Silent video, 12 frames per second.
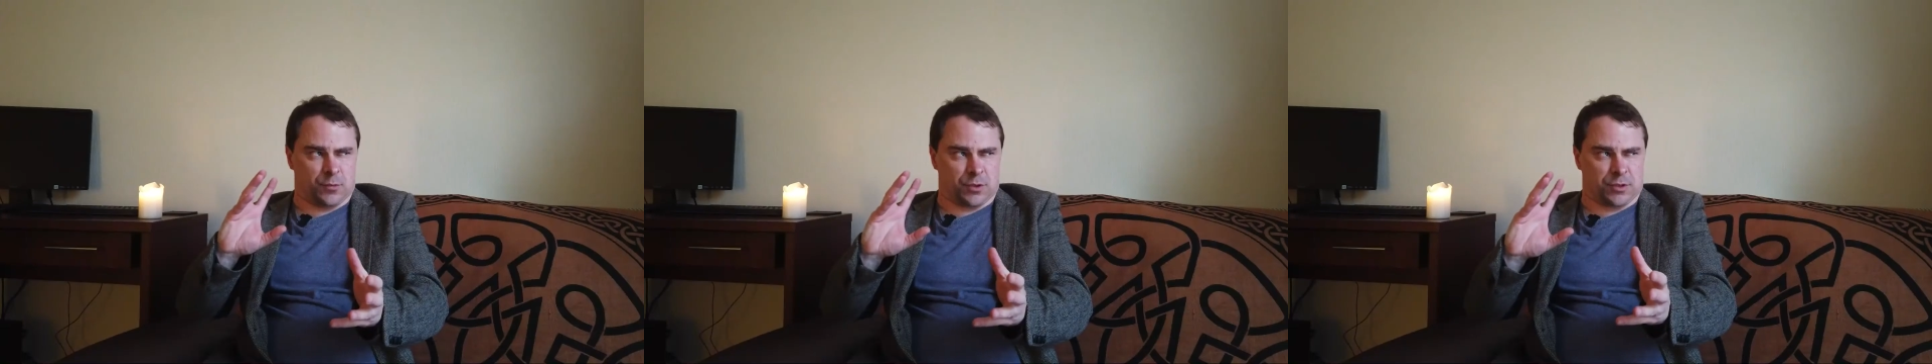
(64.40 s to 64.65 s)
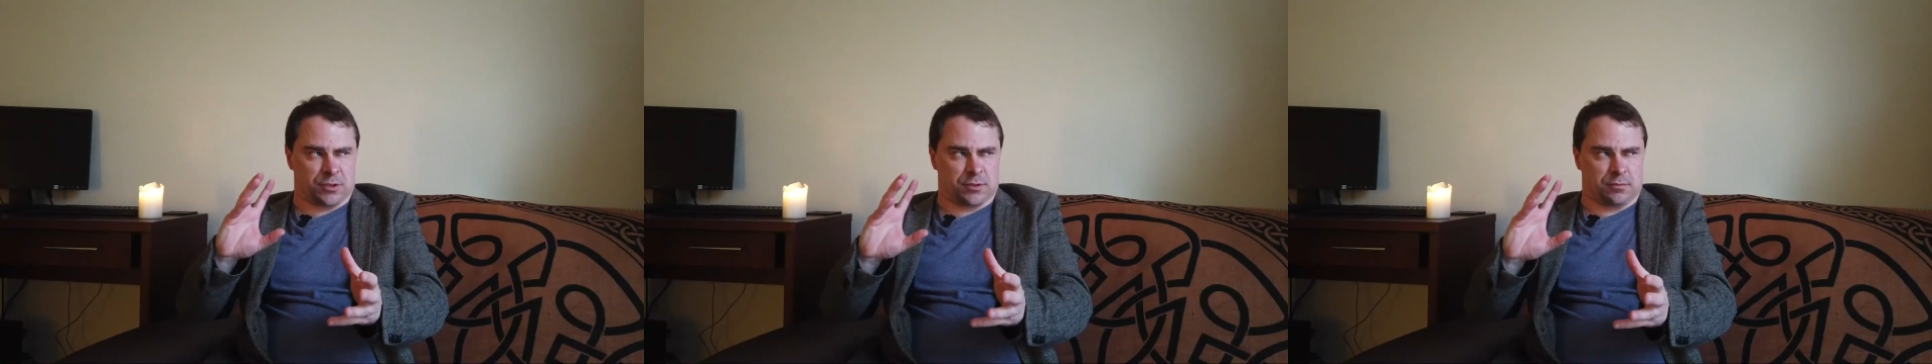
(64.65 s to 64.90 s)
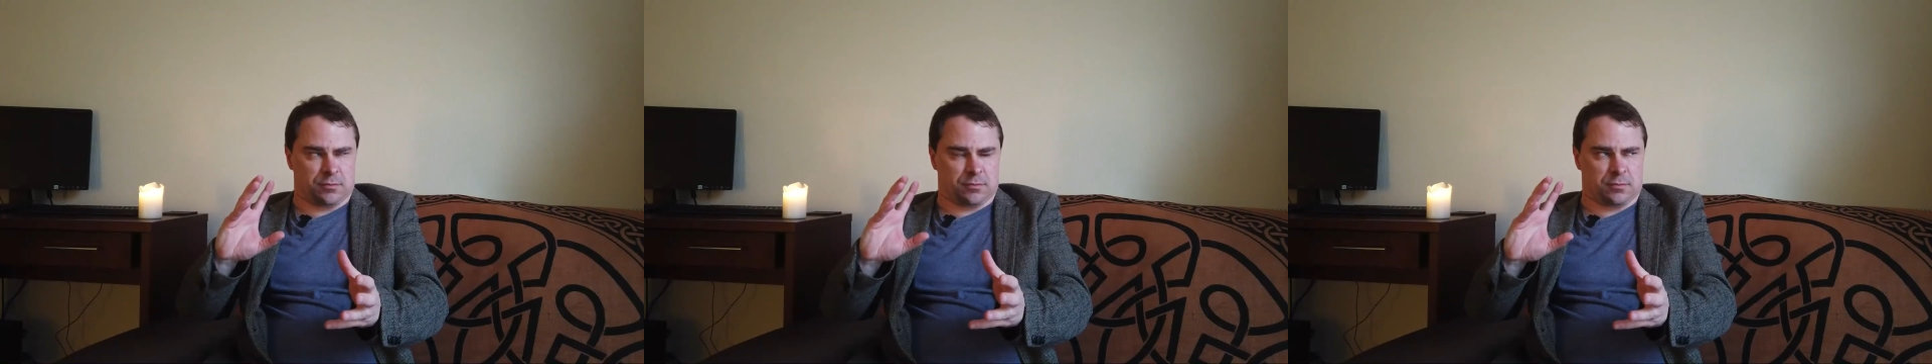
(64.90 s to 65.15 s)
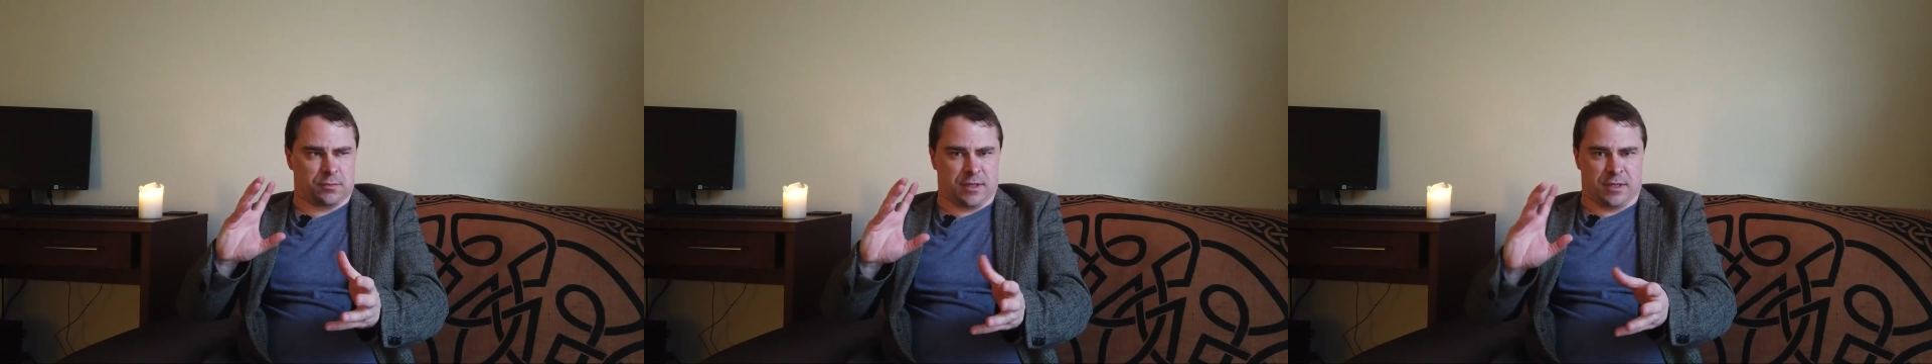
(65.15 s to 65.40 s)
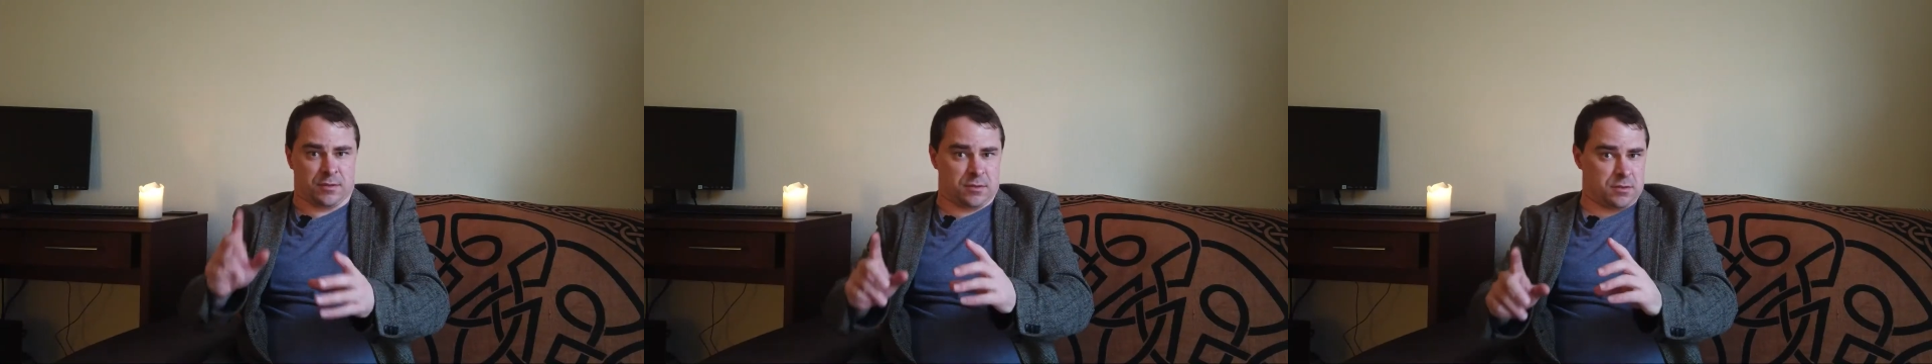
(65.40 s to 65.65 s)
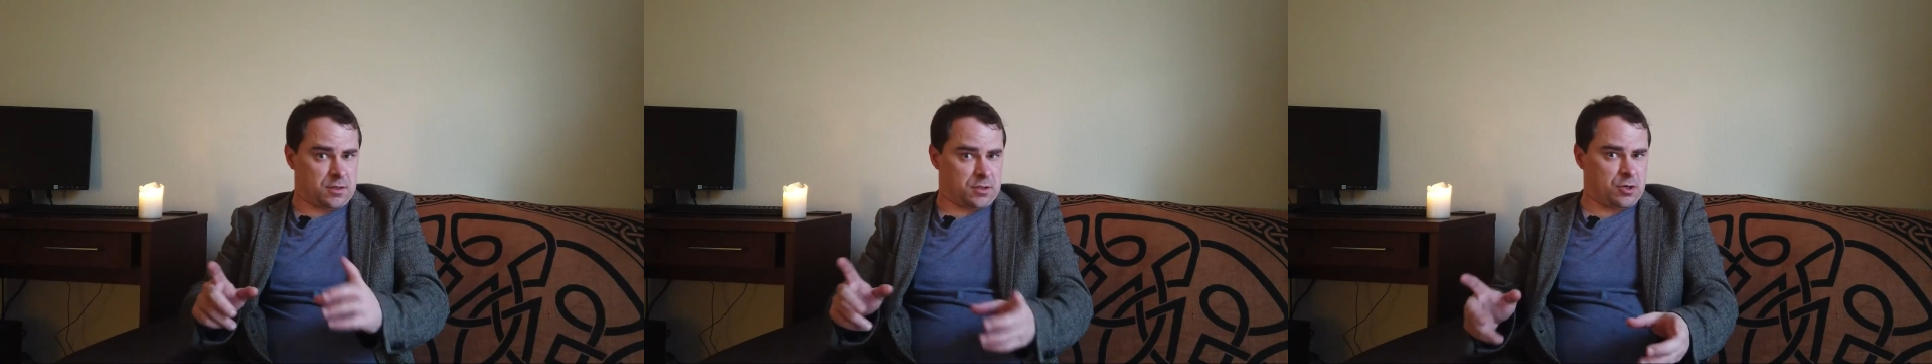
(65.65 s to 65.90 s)
which
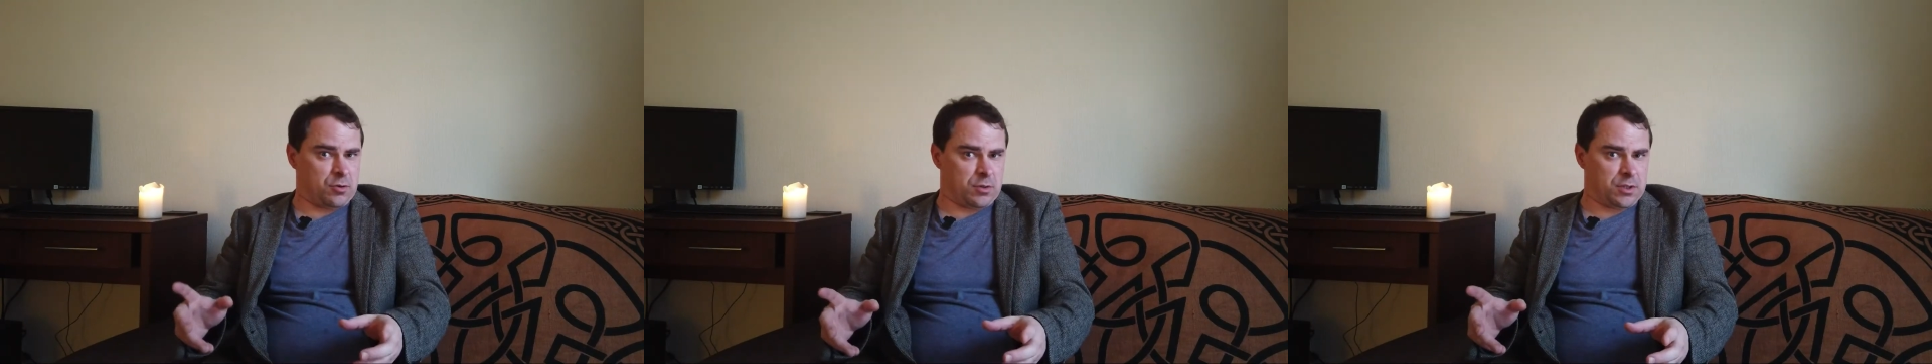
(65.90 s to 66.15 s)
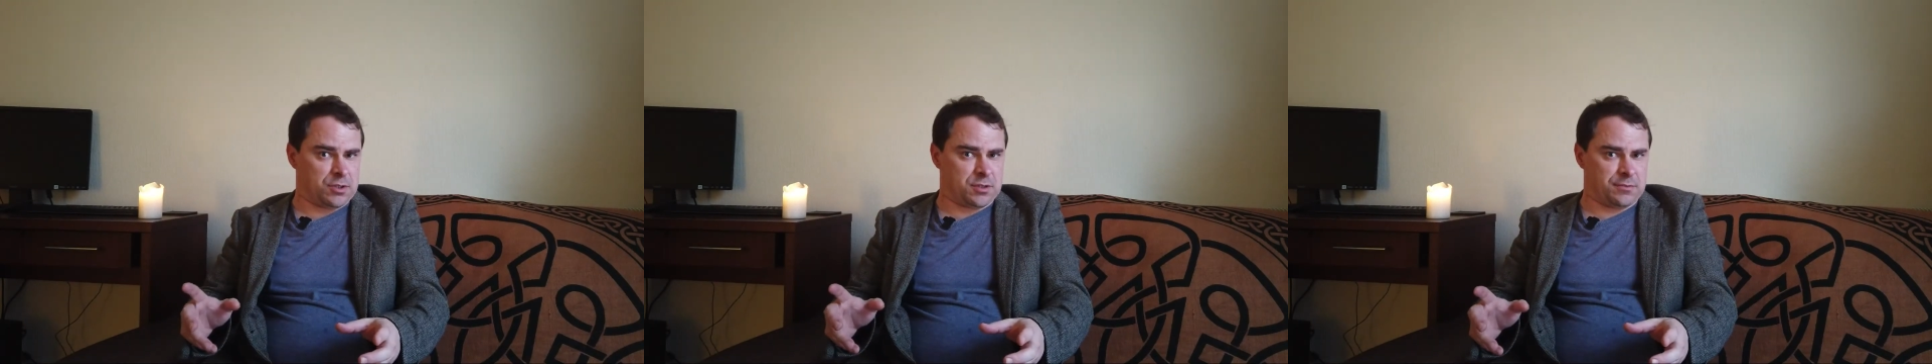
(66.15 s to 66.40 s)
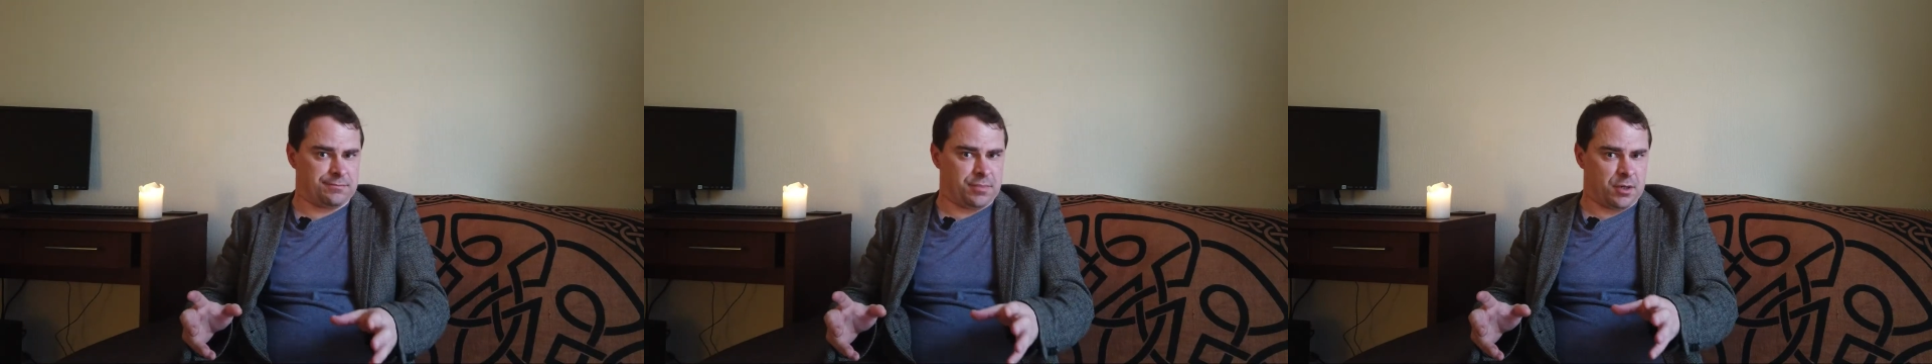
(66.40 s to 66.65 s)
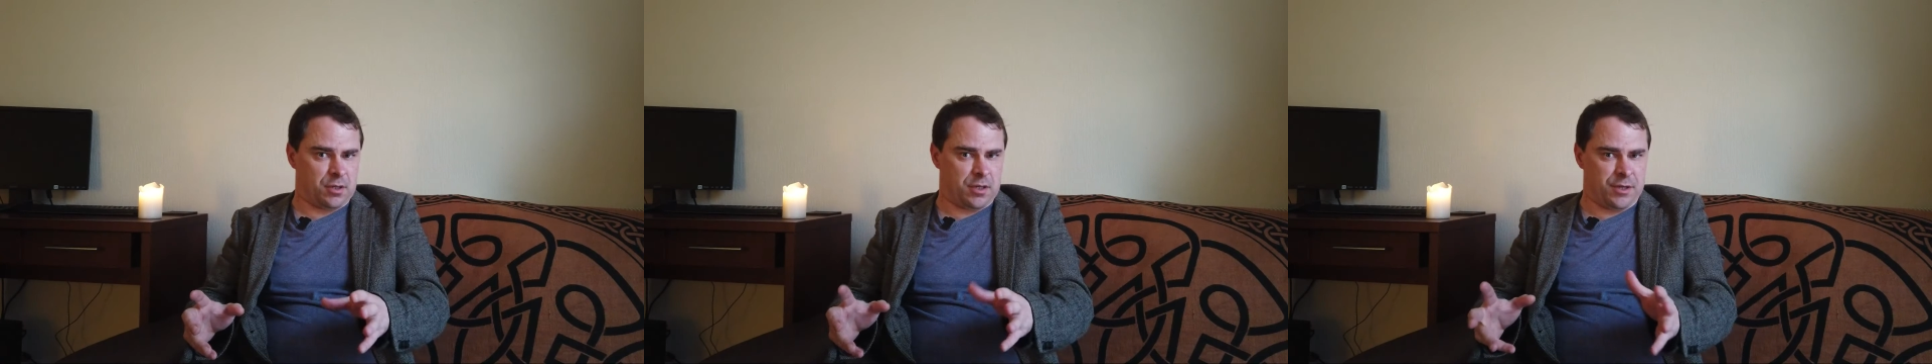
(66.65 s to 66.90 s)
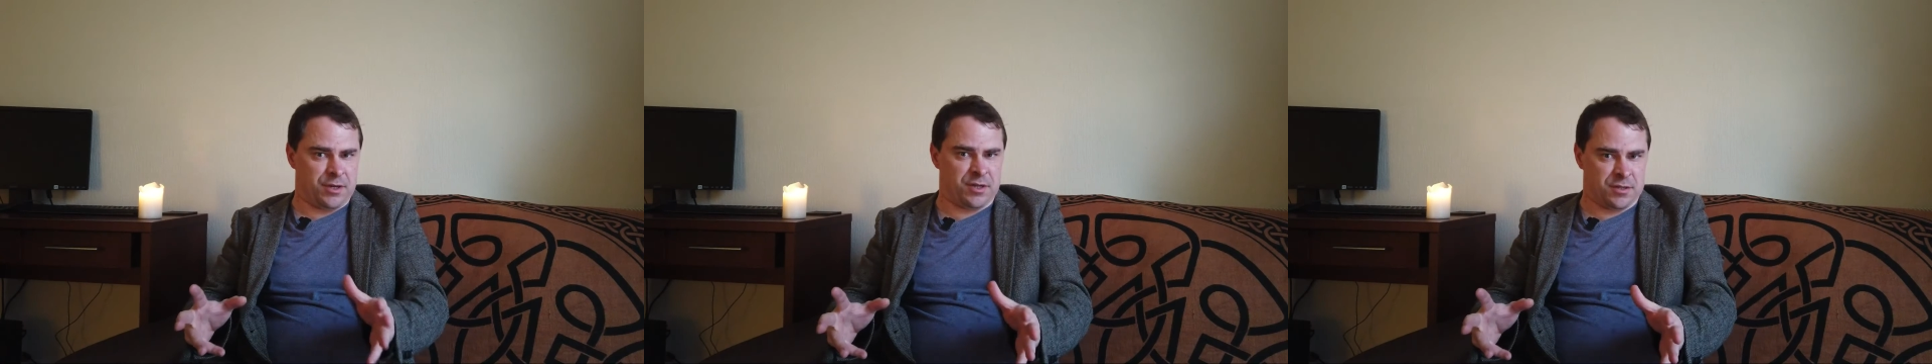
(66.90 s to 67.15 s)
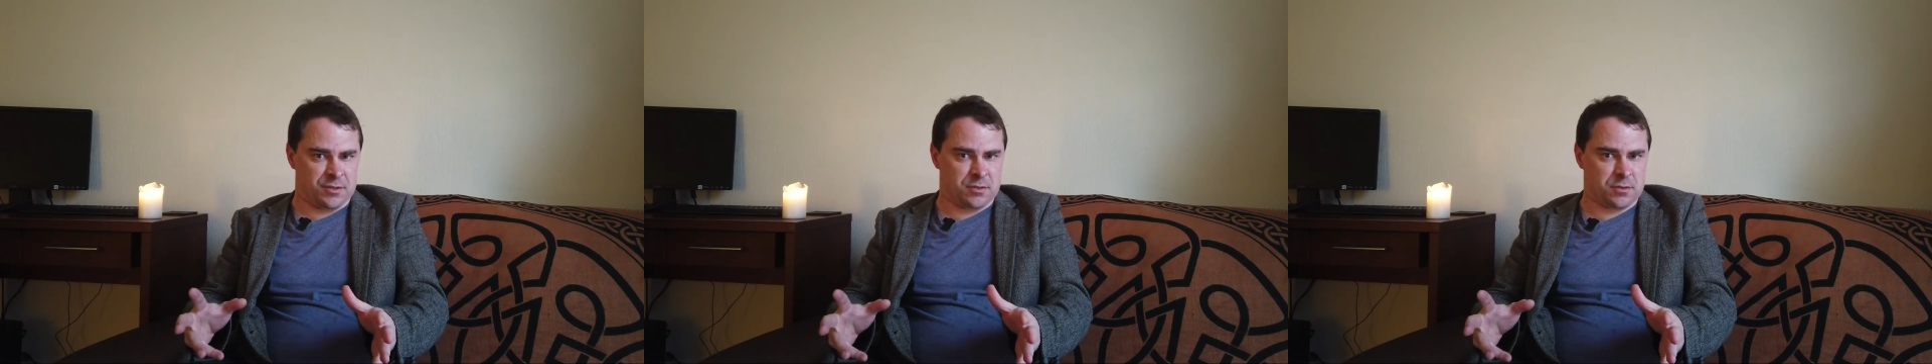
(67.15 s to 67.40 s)
isn't a coalition, but it
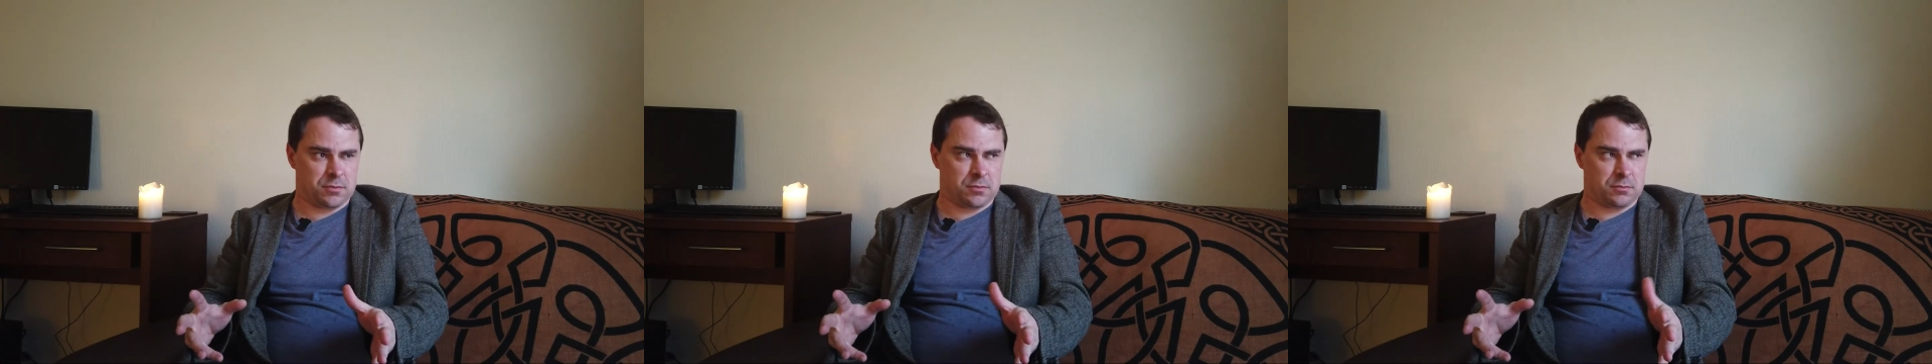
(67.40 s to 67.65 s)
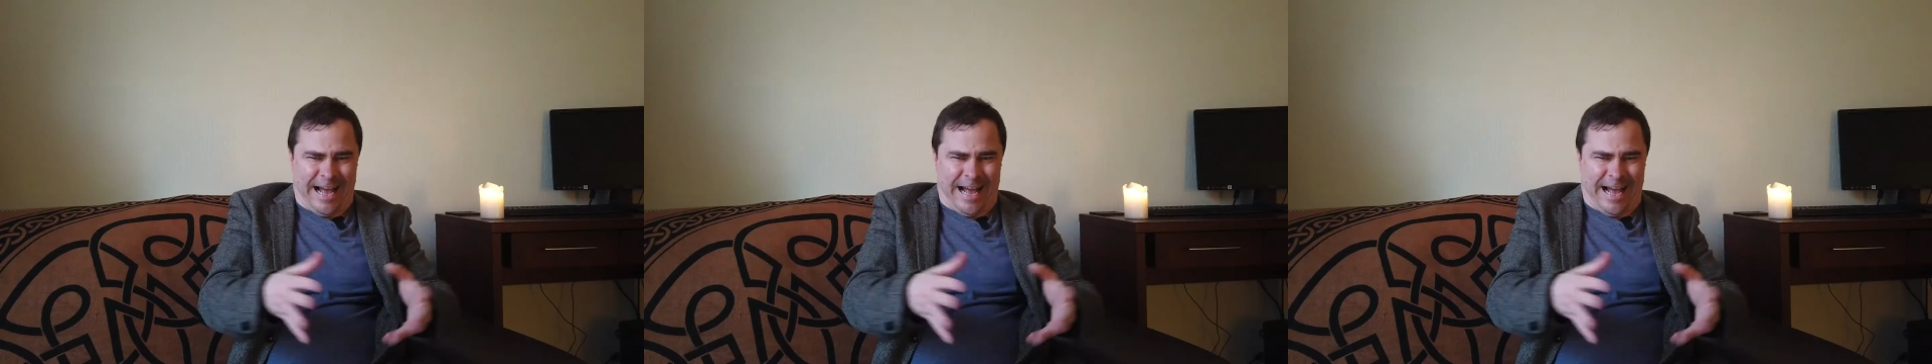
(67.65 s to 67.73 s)
is.